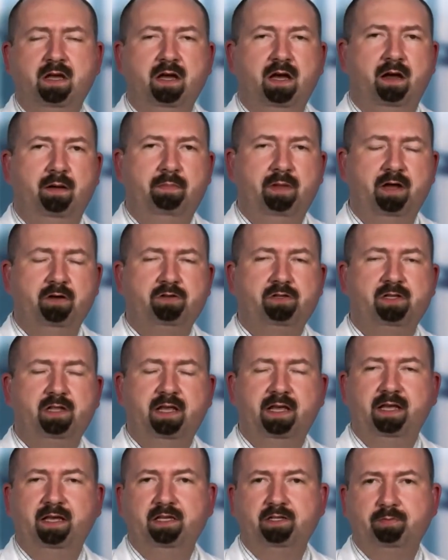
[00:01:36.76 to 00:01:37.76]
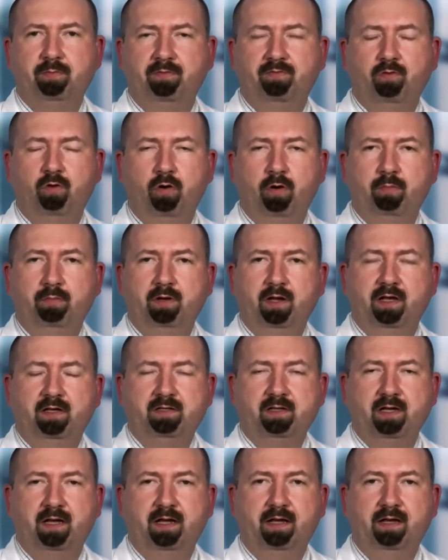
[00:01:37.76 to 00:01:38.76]
A male sling is performed
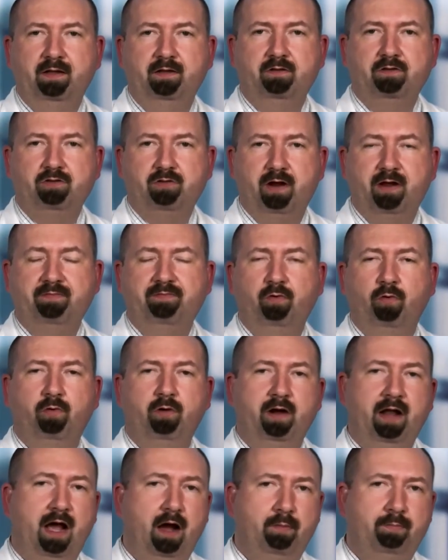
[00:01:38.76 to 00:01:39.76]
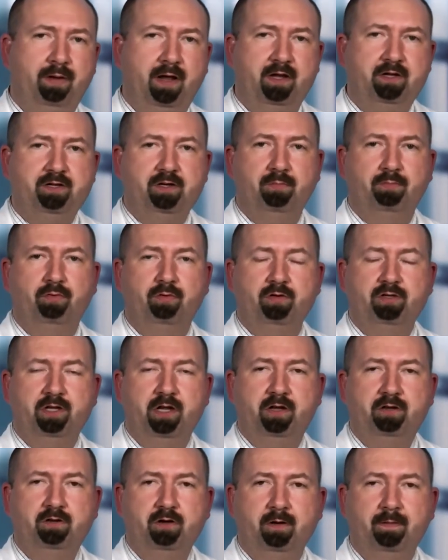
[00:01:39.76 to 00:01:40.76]
as a straightforward outpatient
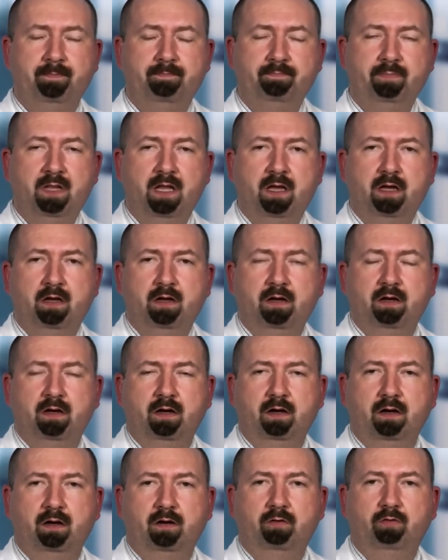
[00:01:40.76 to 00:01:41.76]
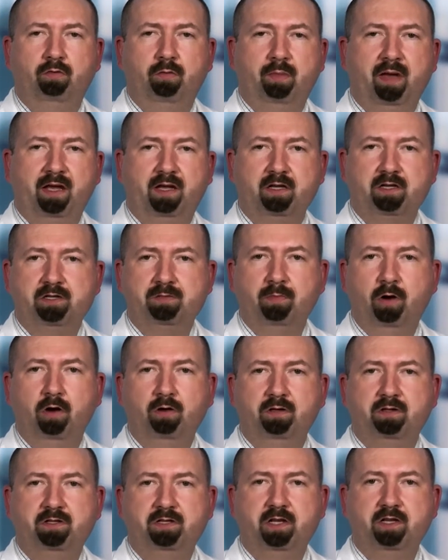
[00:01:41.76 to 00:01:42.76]
procedure. We make a
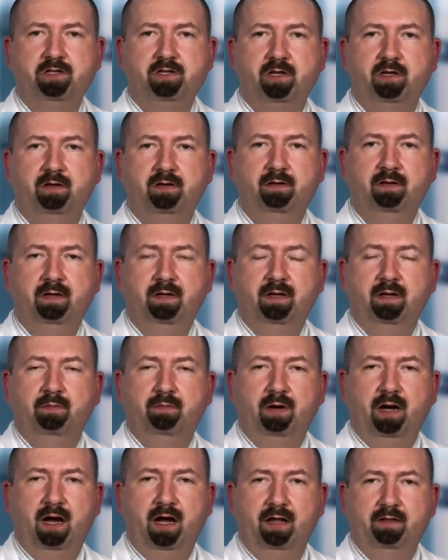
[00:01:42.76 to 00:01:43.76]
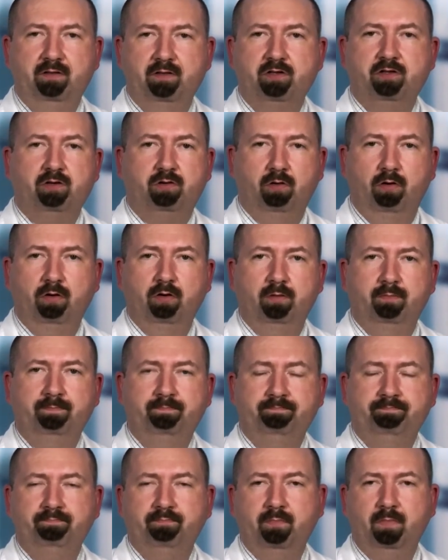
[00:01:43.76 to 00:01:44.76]
small incision behind the
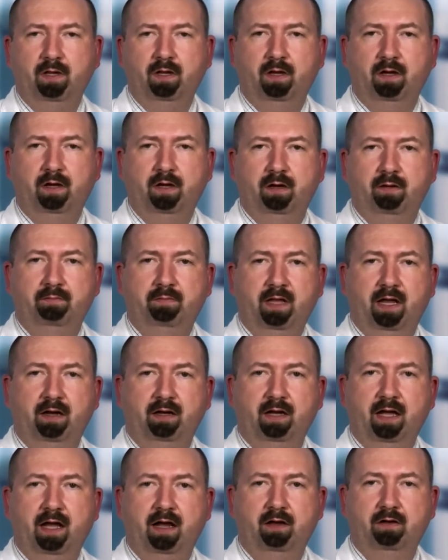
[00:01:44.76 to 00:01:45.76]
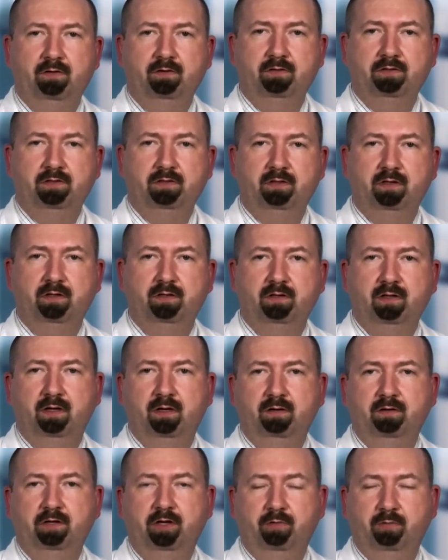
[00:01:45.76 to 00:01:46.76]
scrotum that allows
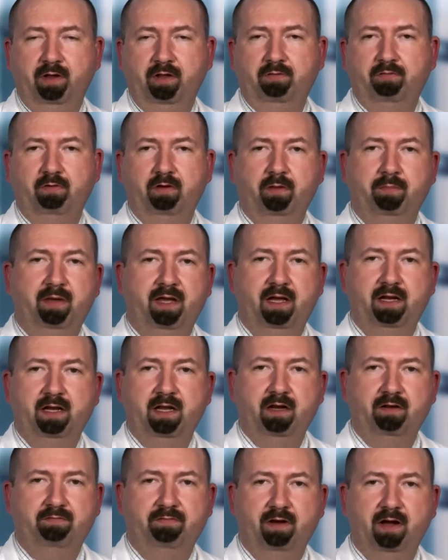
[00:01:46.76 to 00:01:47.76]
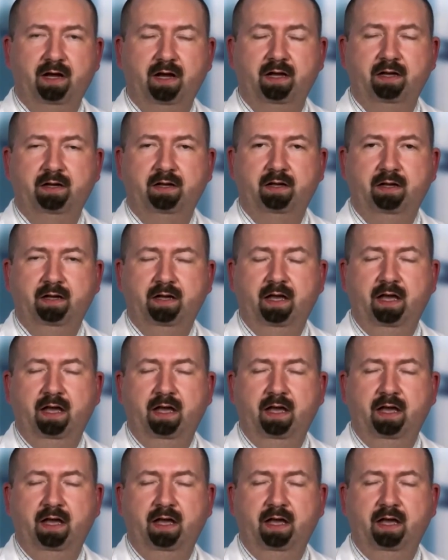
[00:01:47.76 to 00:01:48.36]
the urethra to be identified.